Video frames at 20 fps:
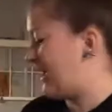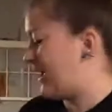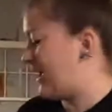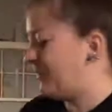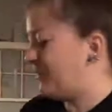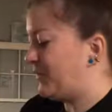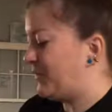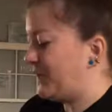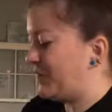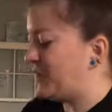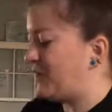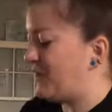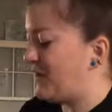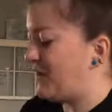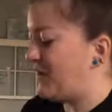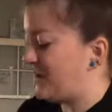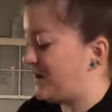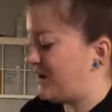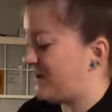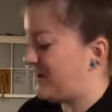I'm going to go
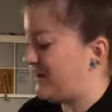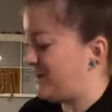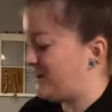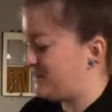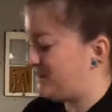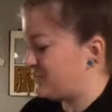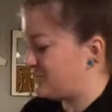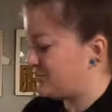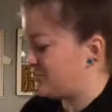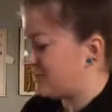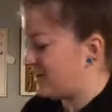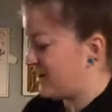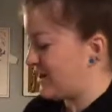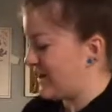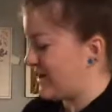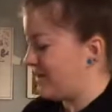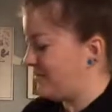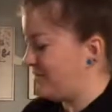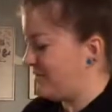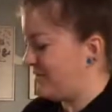ahead and
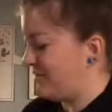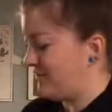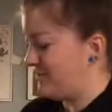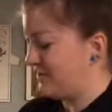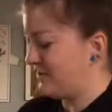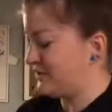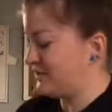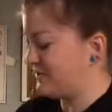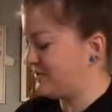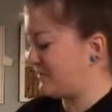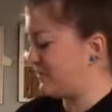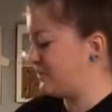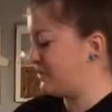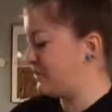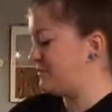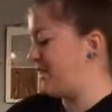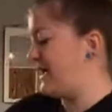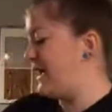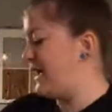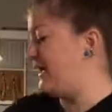drop this
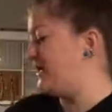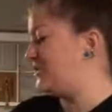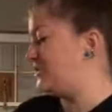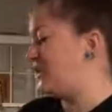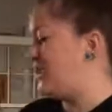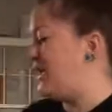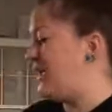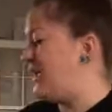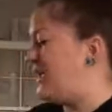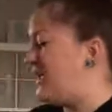first batch.